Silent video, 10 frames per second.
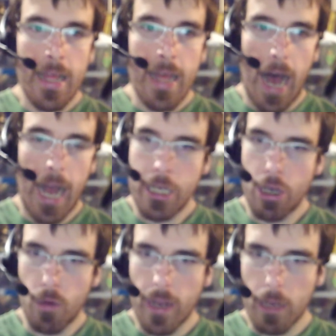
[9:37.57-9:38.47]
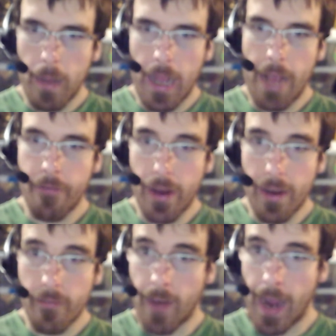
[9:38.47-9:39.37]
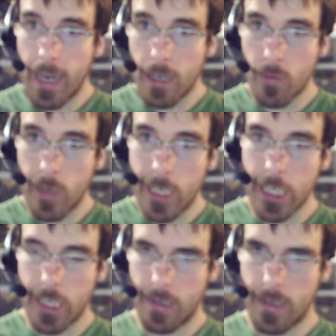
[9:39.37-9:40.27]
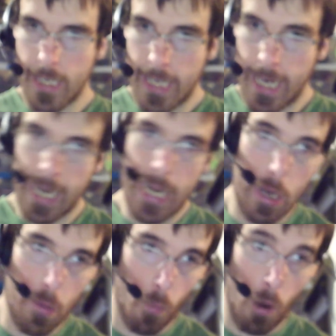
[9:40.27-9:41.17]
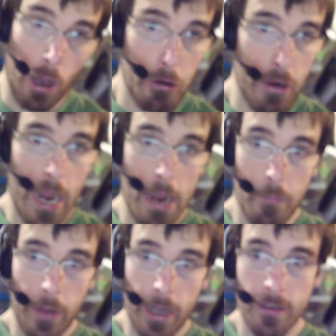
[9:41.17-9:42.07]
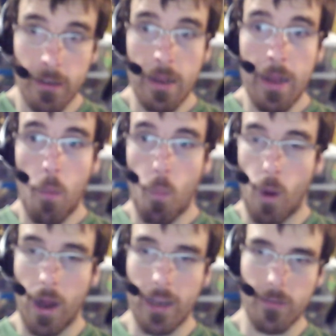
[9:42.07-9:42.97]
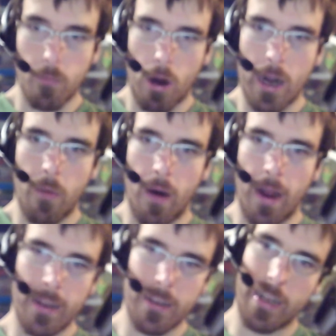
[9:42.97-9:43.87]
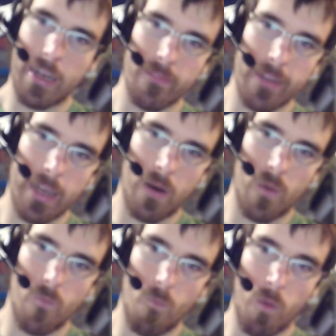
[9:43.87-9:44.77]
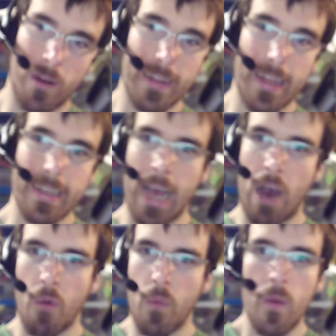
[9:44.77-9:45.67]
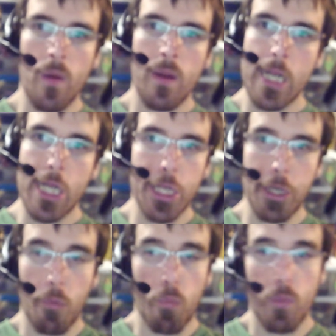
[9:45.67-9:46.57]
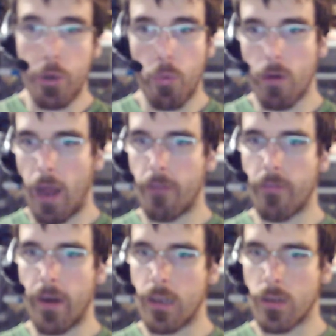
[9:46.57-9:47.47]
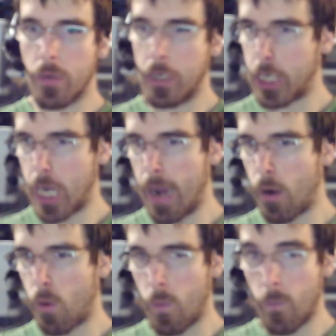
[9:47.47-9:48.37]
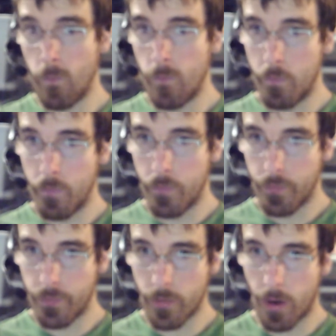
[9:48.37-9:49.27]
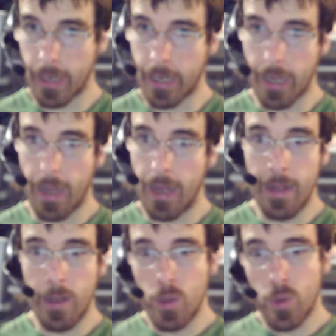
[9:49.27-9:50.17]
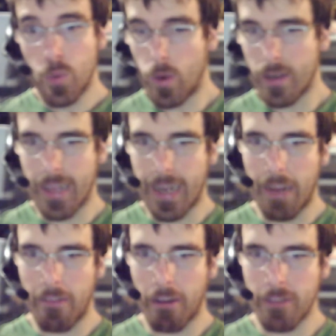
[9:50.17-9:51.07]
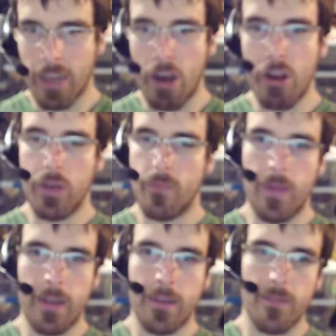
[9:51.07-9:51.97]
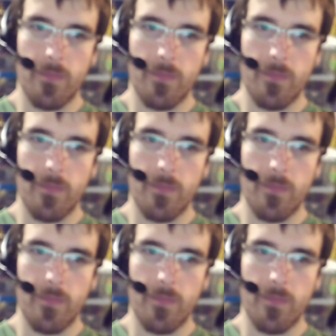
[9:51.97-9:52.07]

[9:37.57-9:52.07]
I do recommend if you can find a Switch, get it while you can because once Mario Odyssey comes out, once that's out, you will not find a Switch at all. Like once that game comes out, it's